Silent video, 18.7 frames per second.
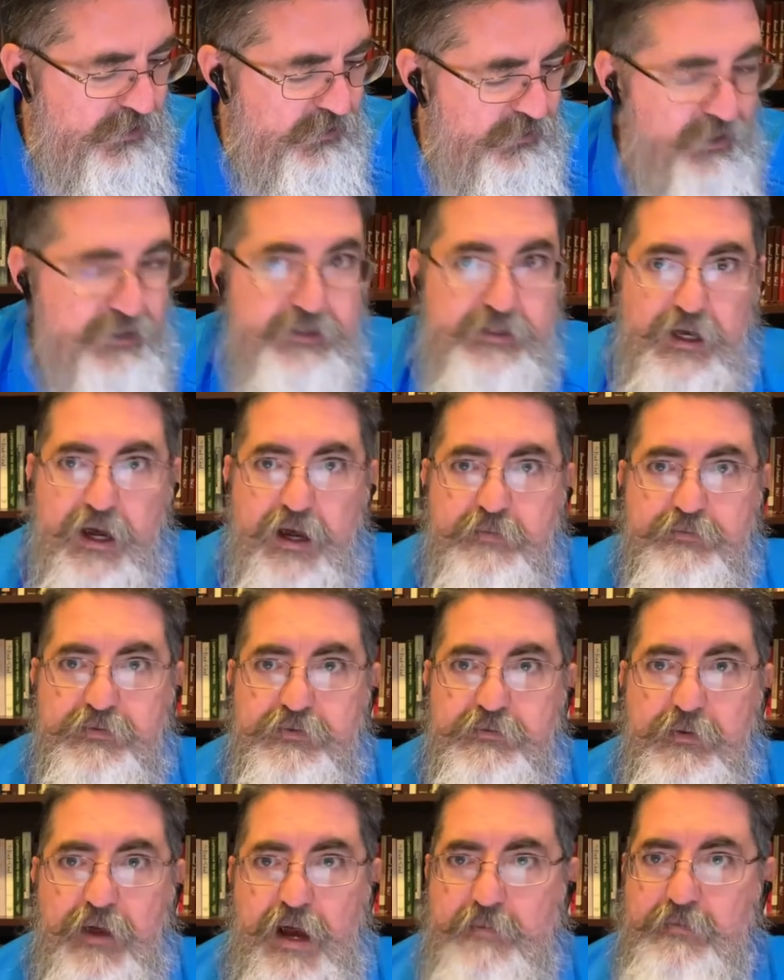at times
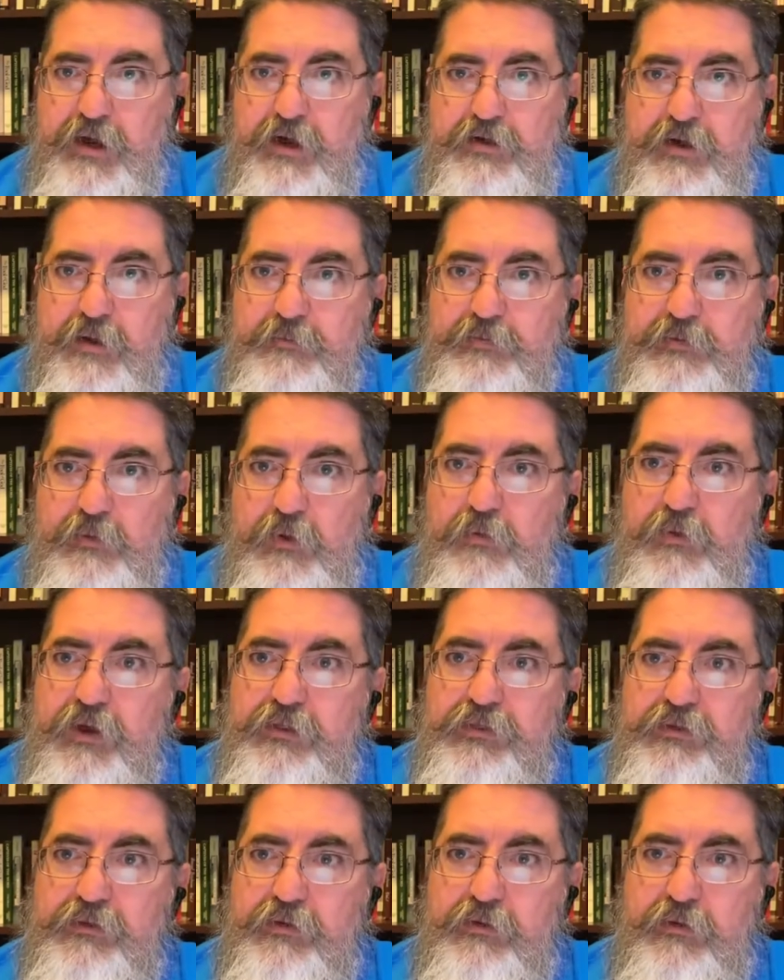I'm not comfortable
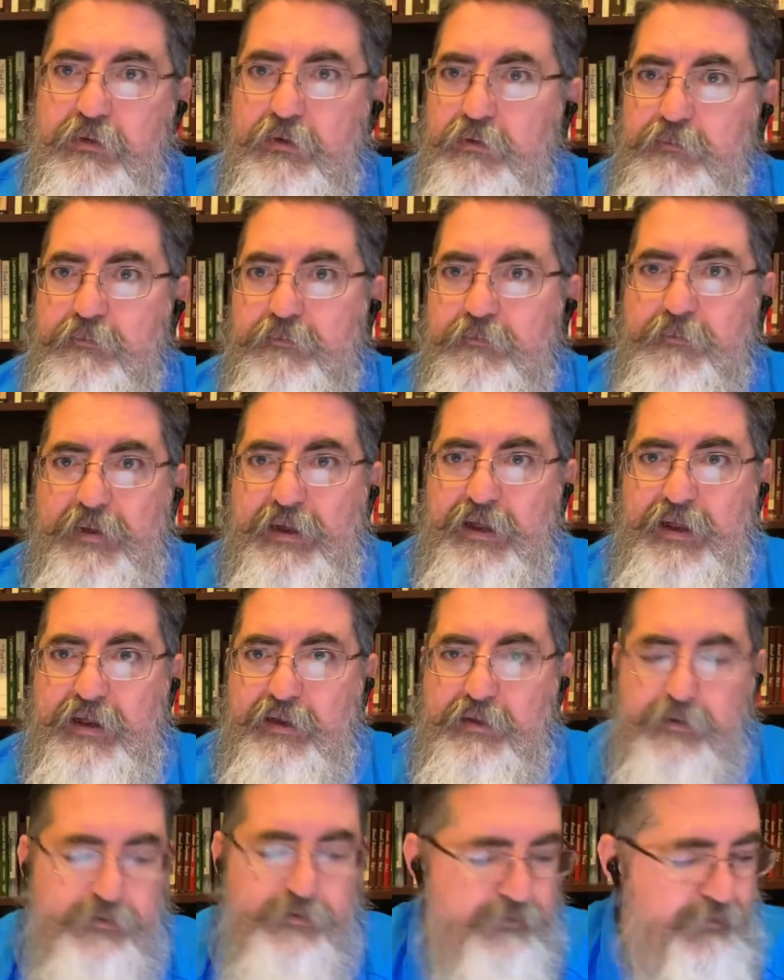with, or
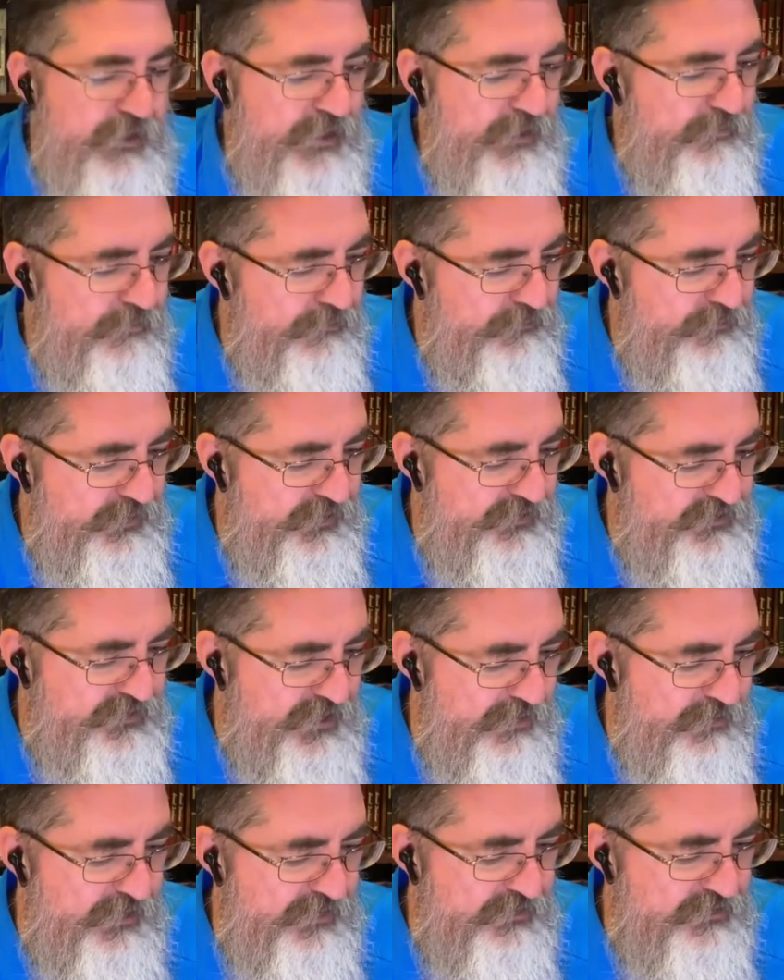
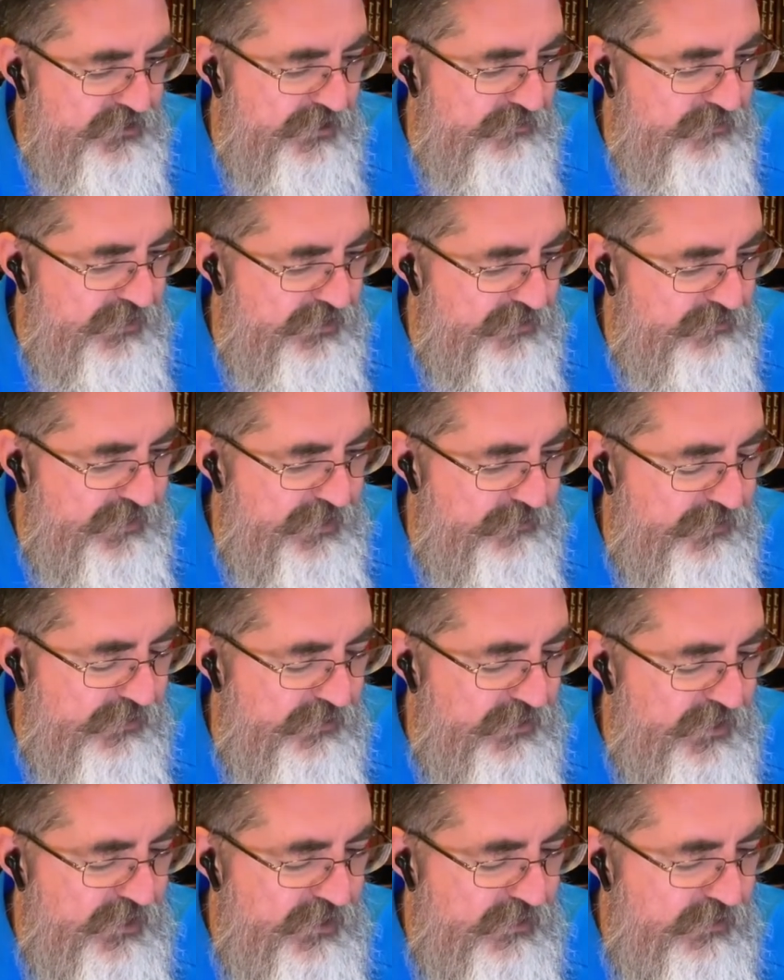some other
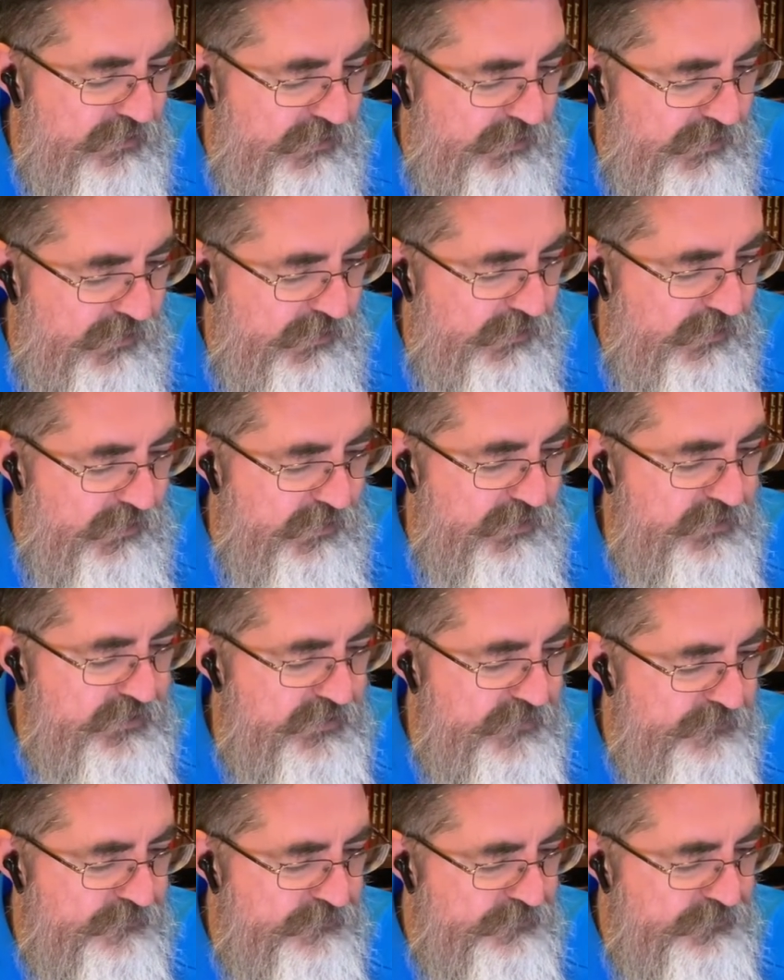people aren't.
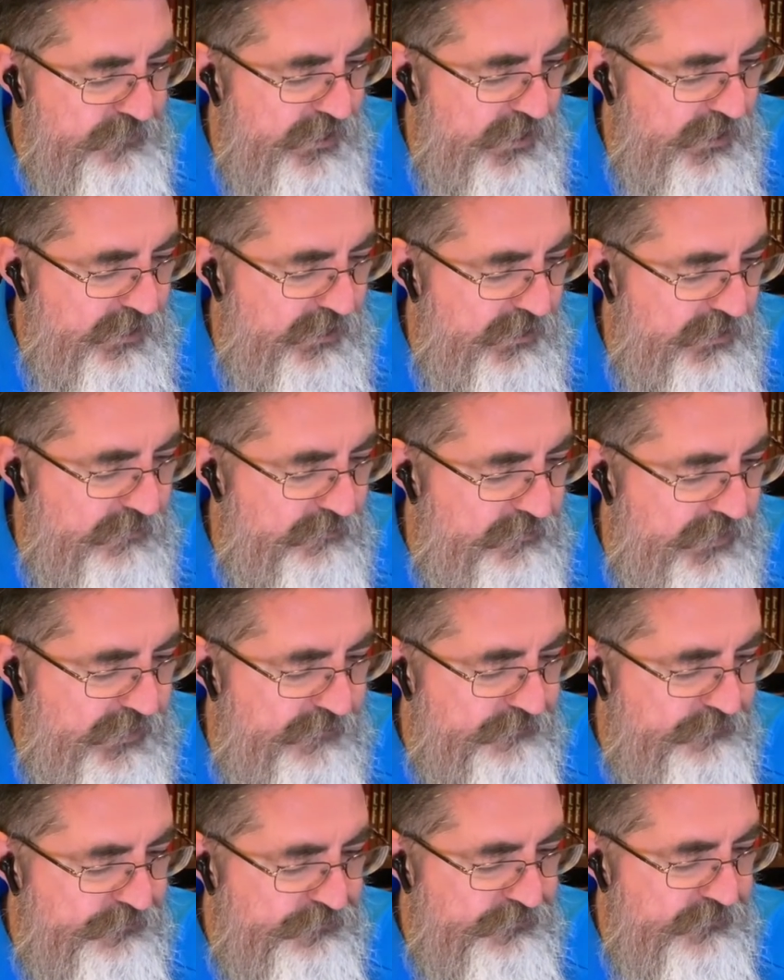
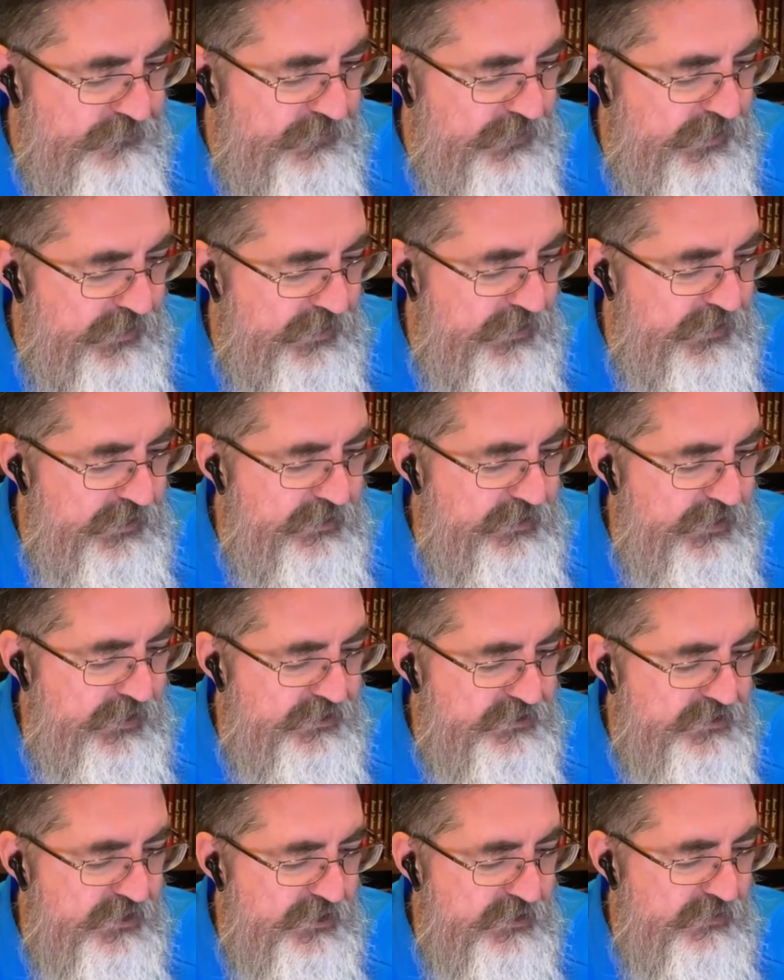But in any
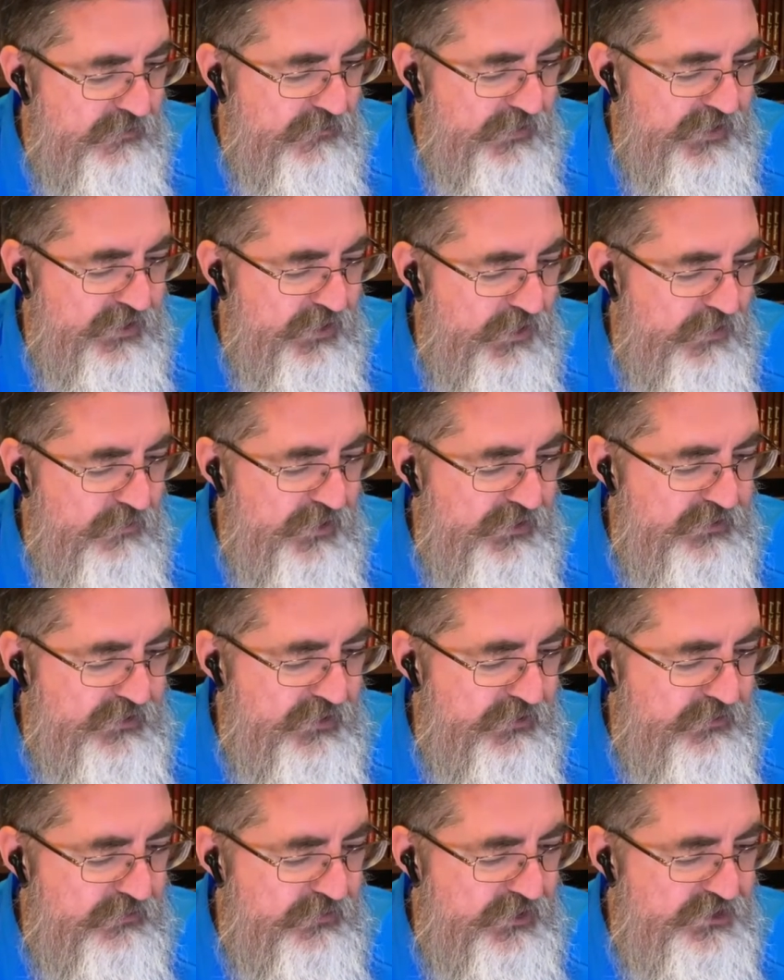case, we know what
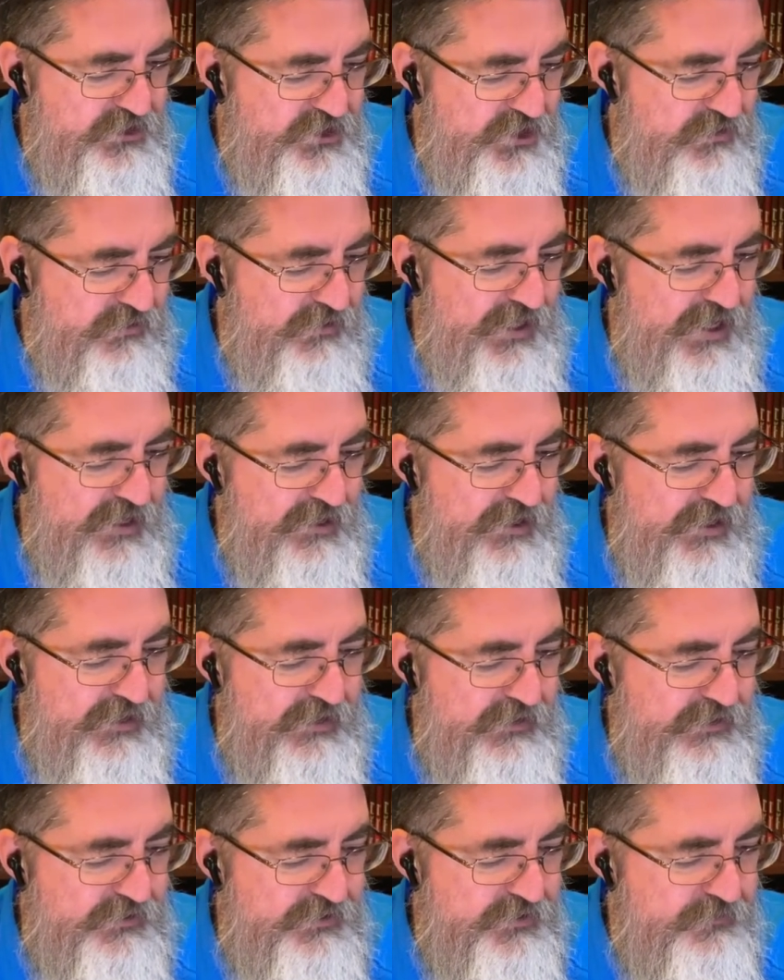the general outline
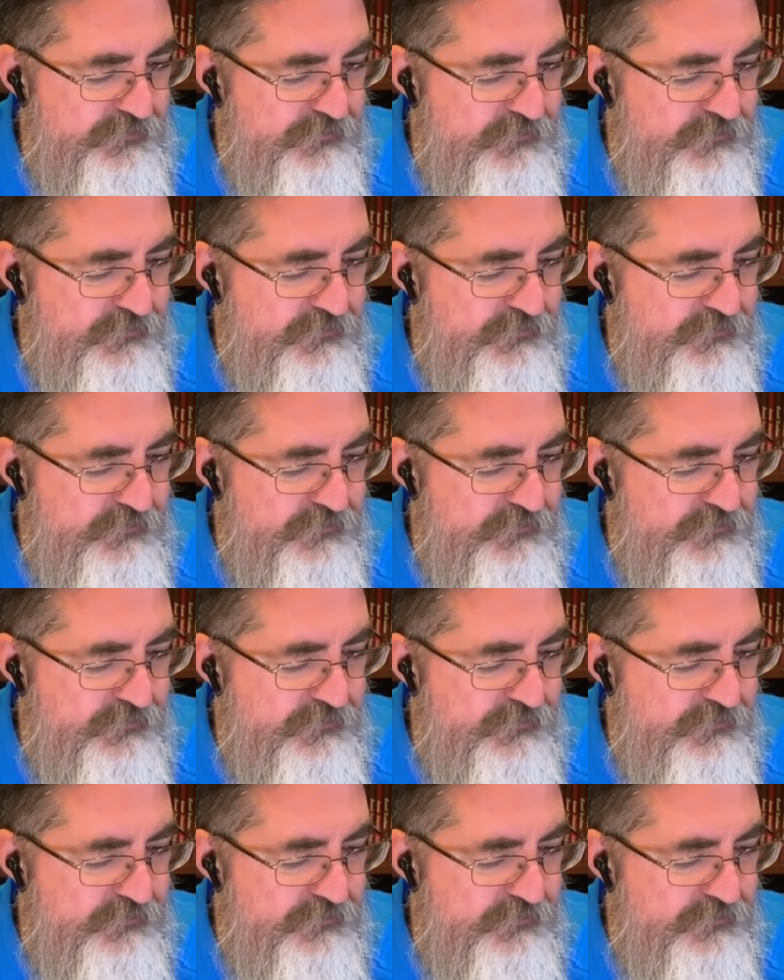is